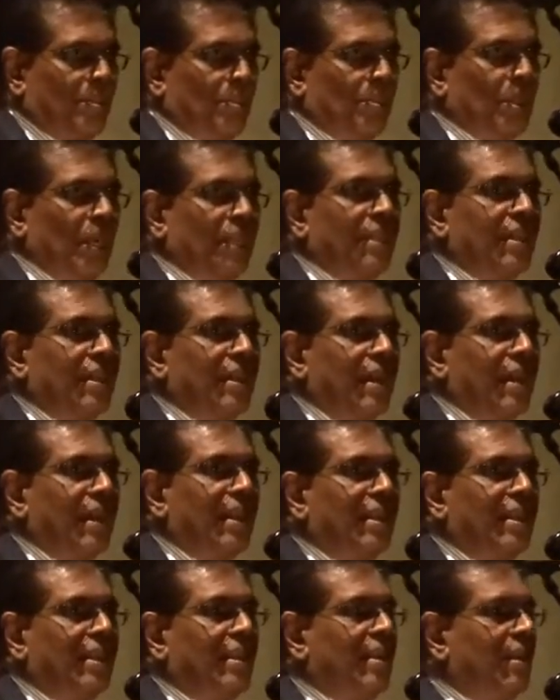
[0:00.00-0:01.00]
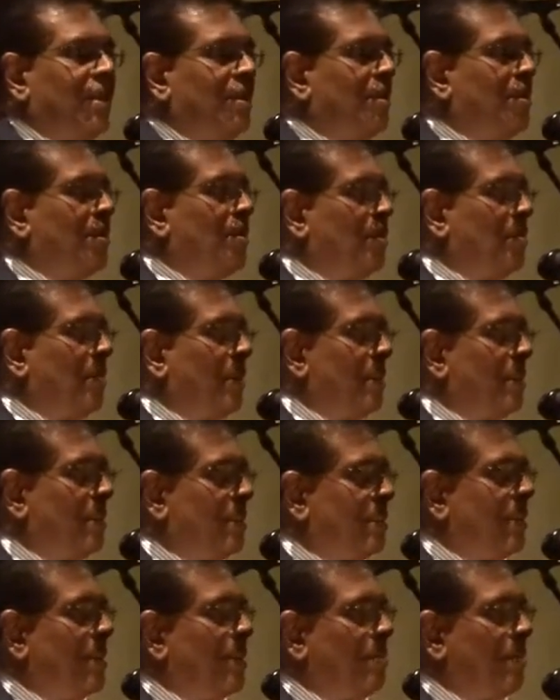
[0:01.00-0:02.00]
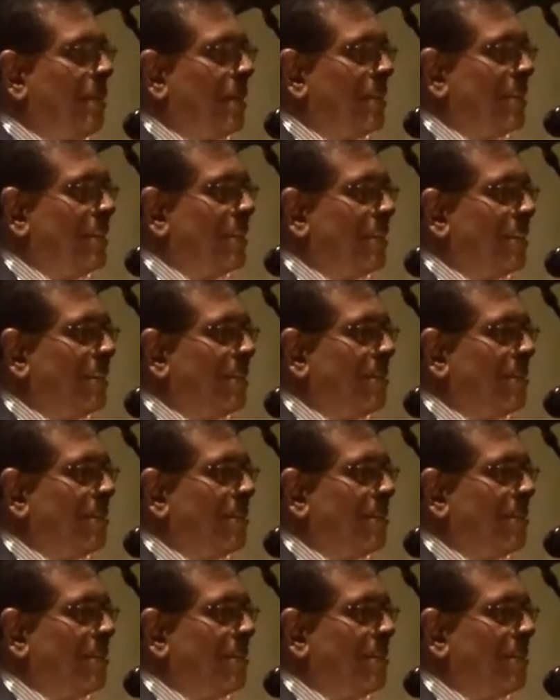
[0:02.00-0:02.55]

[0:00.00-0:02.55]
together again to make this celebration.